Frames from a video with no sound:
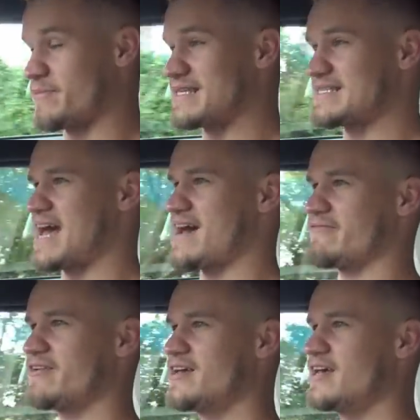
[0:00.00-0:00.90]
me to
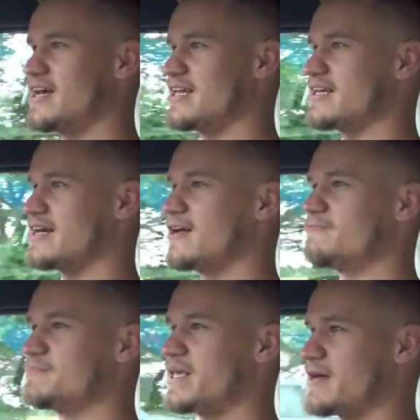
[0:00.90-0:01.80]
have and
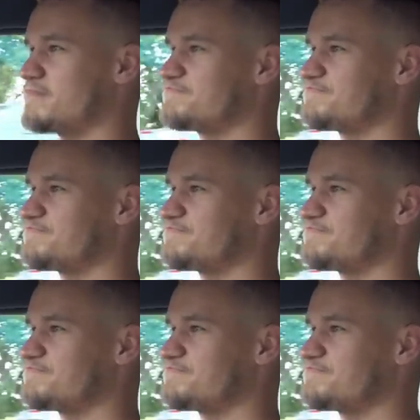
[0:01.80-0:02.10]
um, yeah